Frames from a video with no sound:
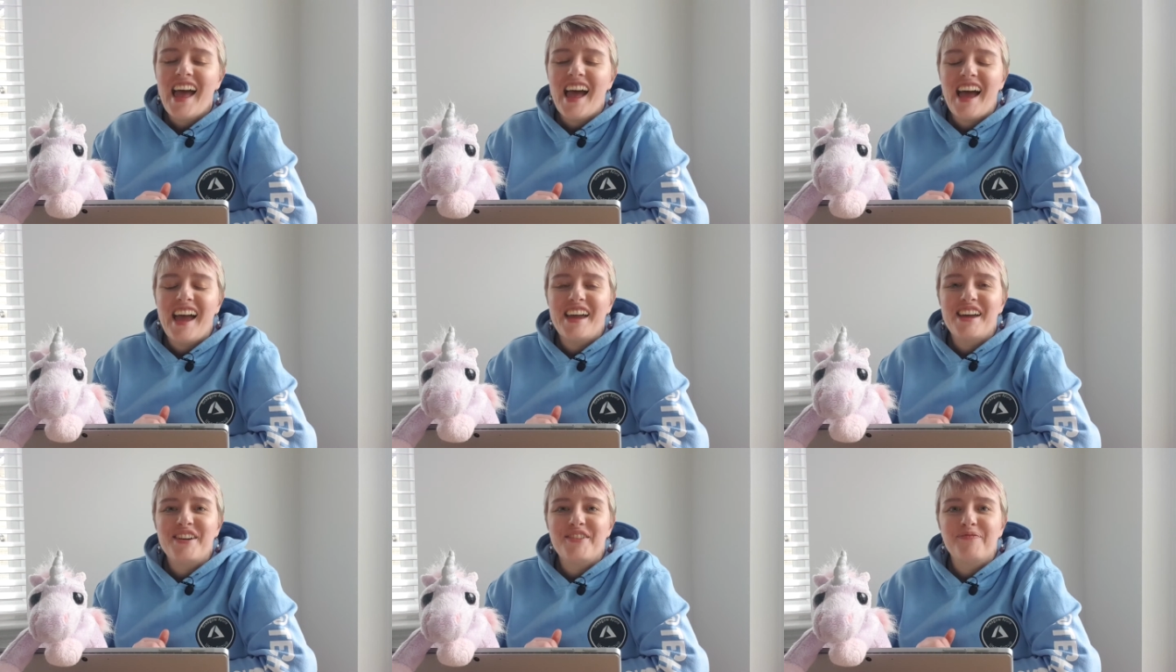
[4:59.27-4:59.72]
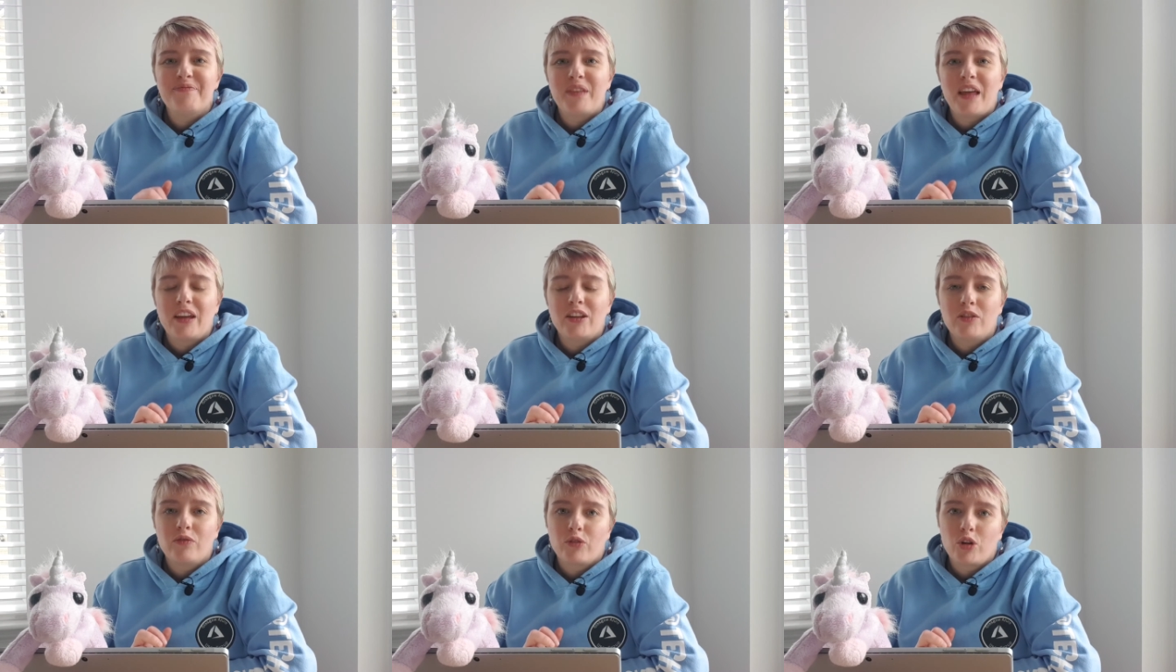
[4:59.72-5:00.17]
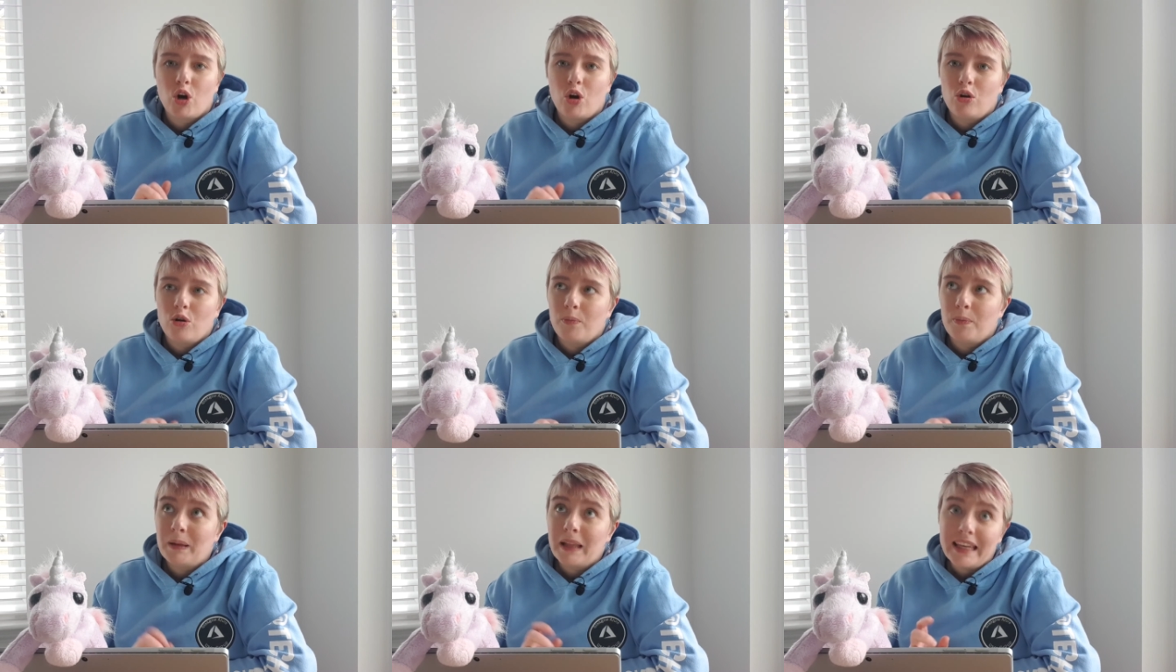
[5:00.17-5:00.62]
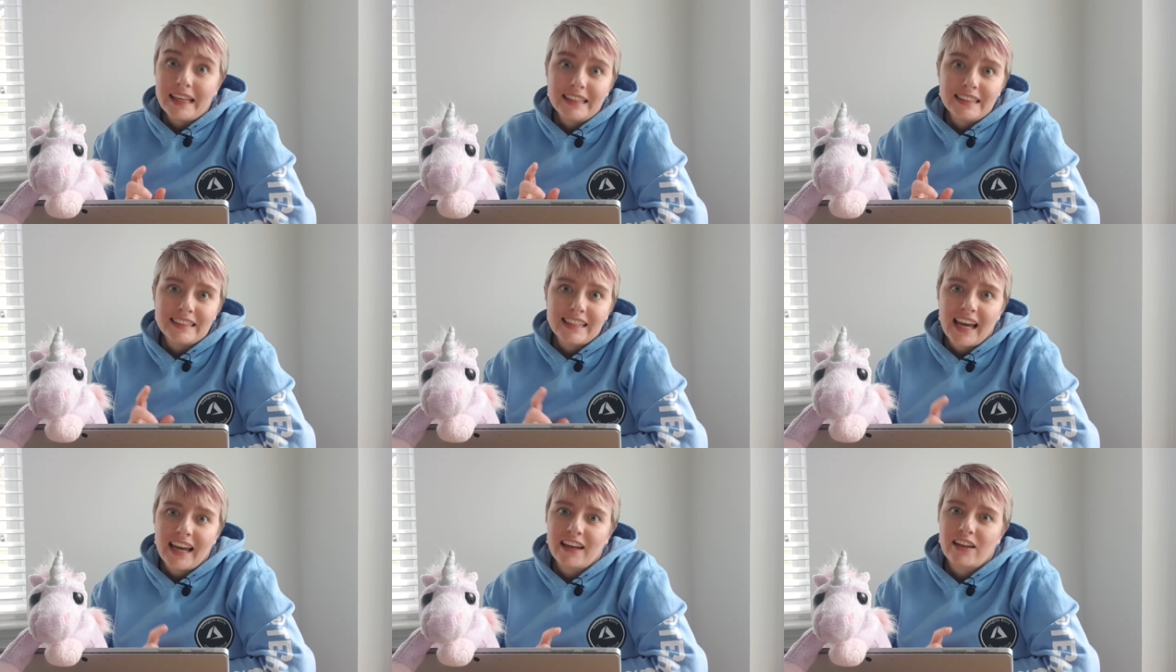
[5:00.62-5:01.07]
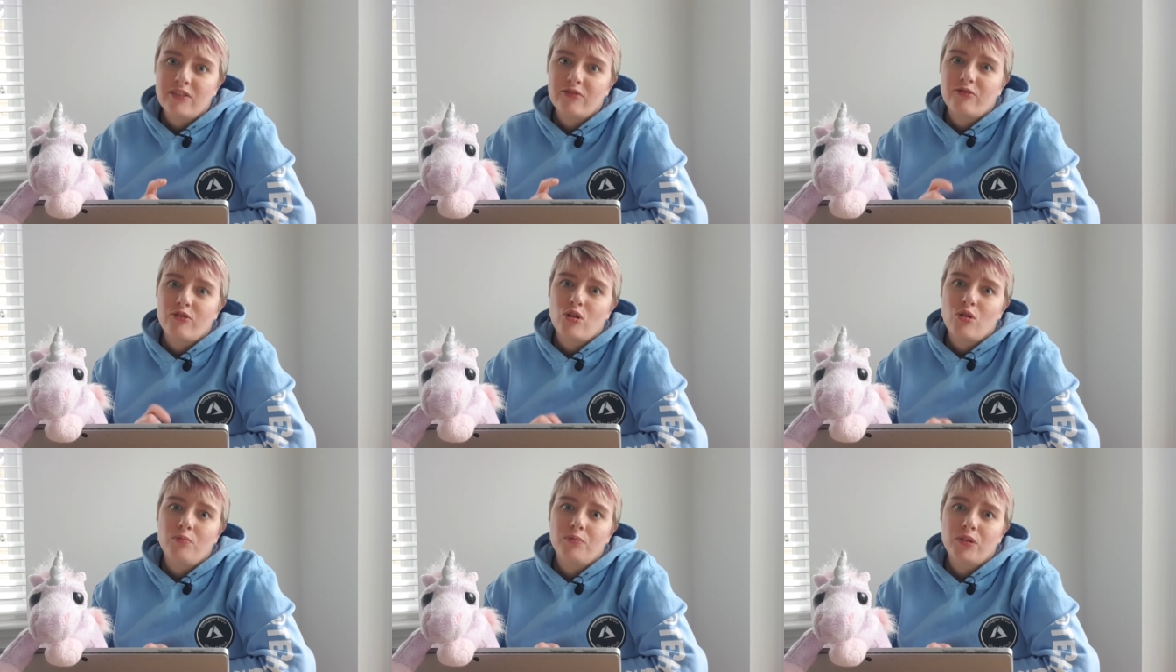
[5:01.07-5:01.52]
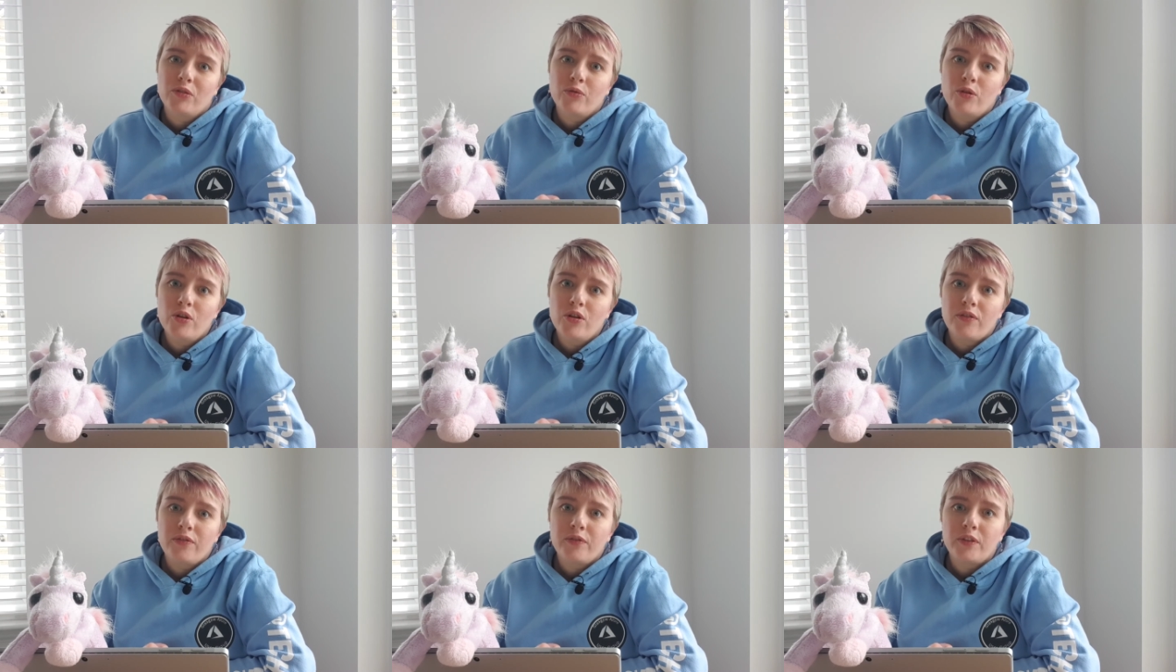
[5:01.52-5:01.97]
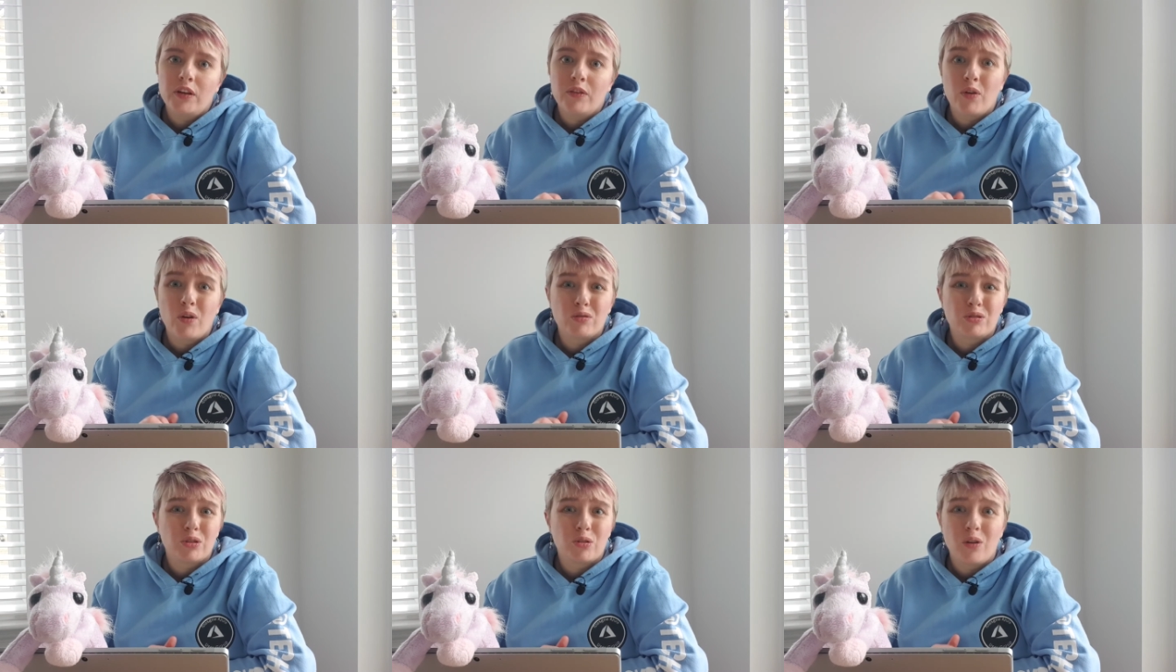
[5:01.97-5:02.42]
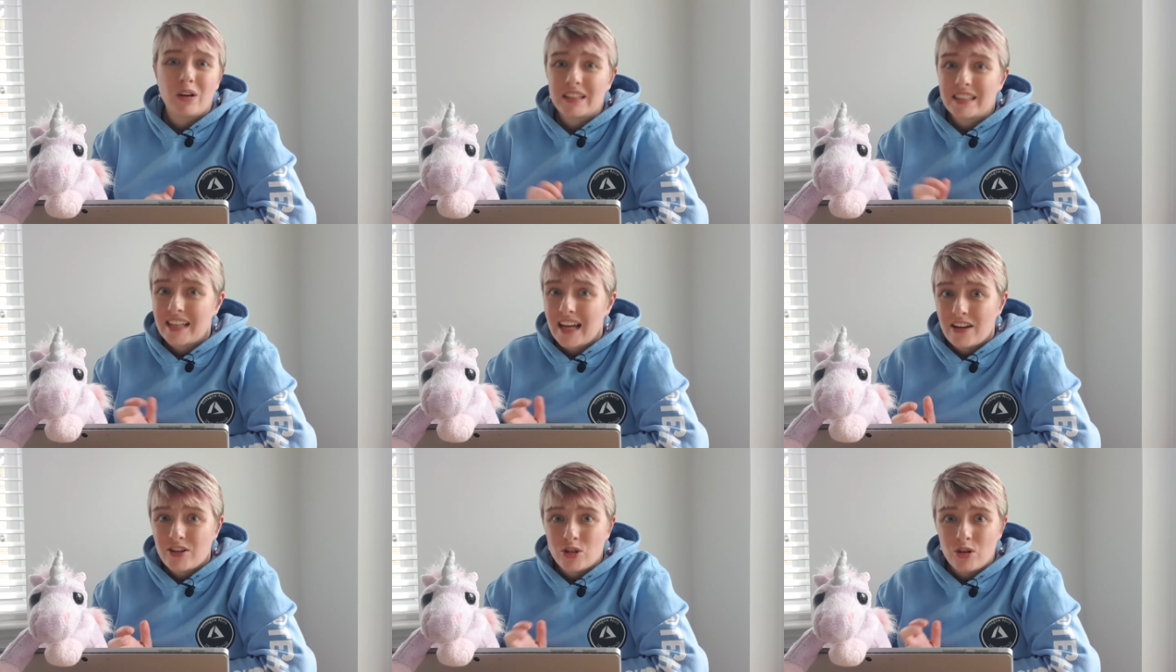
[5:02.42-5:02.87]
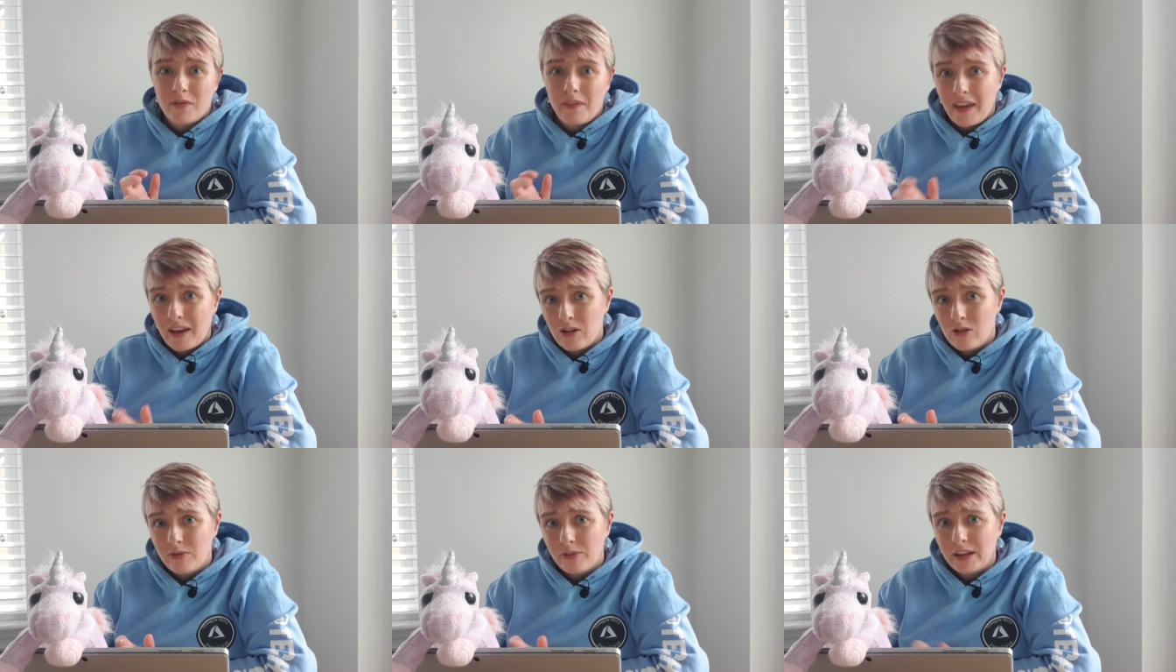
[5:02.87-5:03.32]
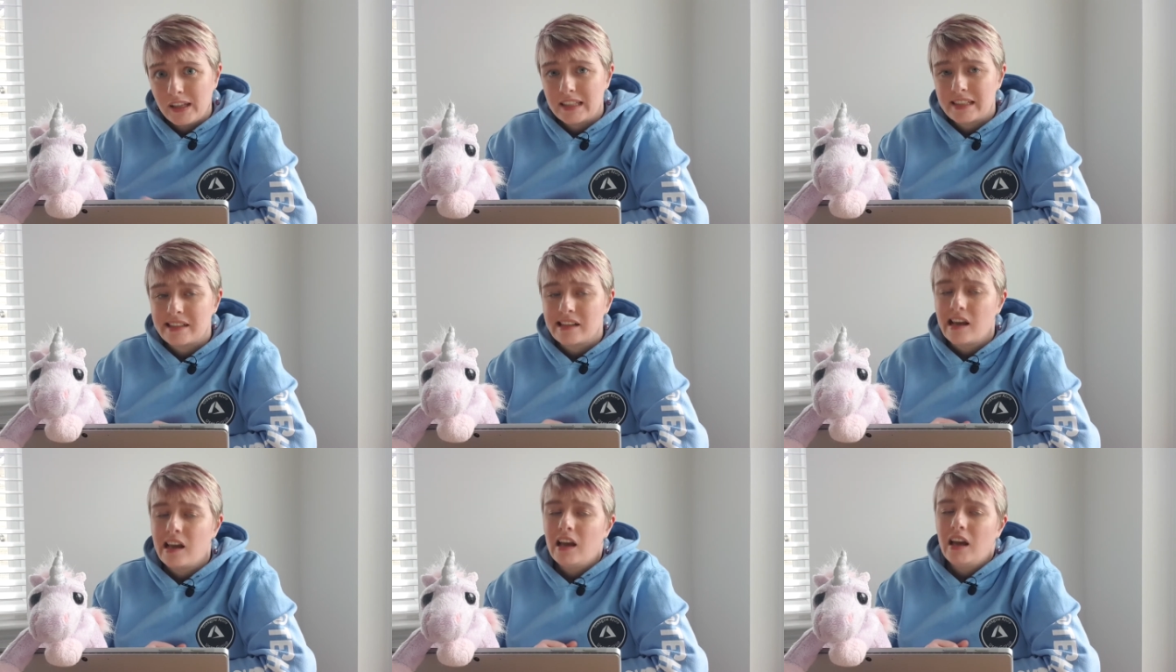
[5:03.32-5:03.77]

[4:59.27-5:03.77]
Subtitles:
You've got planes hanging from the roof. You've also got a statue of Elvis.